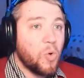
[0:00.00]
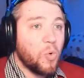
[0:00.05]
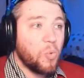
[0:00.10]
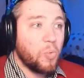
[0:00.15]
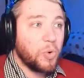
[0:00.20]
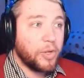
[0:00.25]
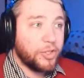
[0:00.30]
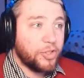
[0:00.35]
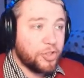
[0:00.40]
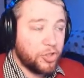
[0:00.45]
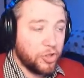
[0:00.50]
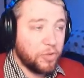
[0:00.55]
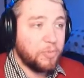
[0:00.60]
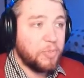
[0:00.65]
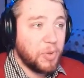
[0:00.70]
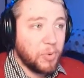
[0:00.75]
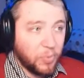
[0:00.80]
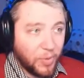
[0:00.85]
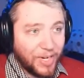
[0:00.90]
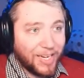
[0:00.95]
We should
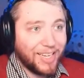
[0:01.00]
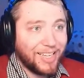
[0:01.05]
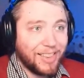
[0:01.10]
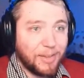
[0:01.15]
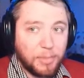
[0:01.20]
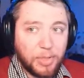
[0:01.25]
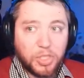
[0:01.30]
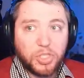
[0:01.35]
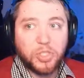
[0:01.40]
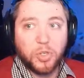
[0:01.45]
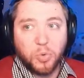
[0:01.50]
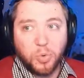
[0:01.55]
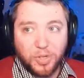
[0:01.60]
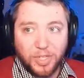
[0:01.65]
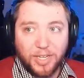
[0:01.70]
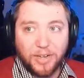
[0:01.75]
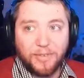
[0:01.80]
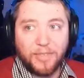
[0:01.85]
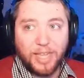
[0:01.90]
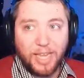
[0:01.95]
be winning the
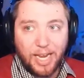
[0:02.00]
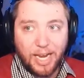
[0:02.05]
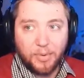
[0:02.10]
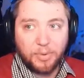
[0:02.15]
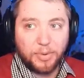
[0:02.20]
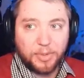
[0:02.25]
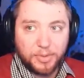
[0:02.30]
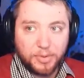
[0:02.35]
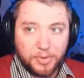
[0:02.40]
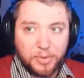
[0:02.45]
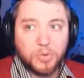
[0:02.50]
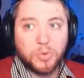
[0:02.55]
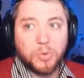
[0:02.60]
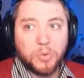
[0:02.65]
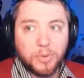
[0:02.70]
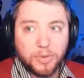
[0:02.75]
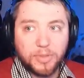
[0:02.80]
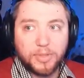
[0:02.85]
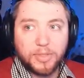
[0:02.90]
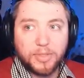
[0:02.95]
majority of the aerial
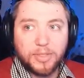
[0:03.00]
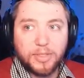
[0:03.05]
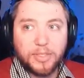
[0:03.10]
duels.